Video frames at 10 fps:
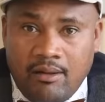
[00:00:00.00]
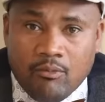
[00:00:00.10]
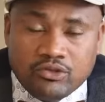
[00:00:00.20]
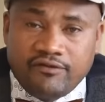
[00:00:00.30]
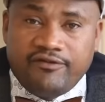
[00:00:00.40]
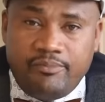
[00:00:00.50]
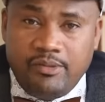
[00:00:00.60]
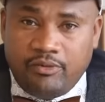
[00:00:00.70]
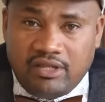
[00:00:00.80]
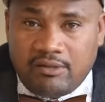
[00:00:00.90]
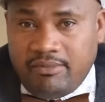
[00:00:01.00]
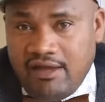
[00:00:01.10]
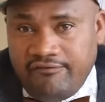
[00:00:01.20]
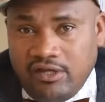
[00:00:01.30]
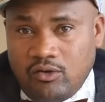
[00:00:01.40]
Most of the people that
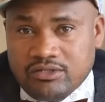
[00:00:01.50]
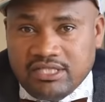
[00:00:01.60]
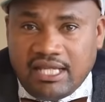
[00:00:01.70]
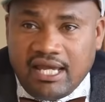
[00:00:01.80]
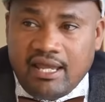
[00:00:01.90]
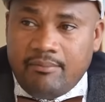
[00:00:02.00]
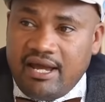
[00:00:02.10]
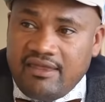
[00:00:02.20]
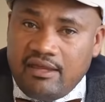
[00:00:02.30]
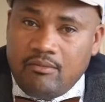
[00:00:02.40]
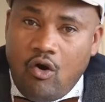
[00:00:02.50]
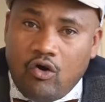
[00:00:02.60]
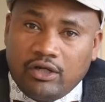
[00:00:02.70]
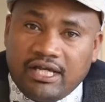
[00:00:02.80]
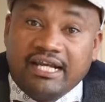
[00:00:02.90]
buy vehicles in Kenya buy them
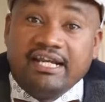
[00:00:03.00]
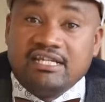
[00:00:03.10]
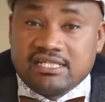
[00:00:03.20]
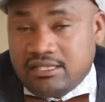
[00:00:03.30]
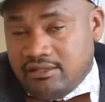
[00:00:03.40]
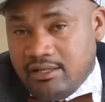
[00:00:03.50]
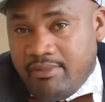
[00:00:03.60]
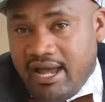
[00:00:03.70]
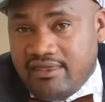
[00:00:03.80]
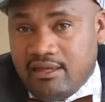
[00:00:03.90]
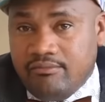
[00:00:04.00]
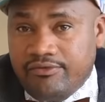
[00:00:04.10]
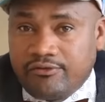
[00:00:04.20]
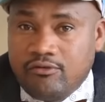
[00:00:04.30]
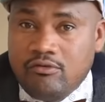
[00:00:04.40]
on credit. They buy them
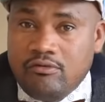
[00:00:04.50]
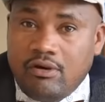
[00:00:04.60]
through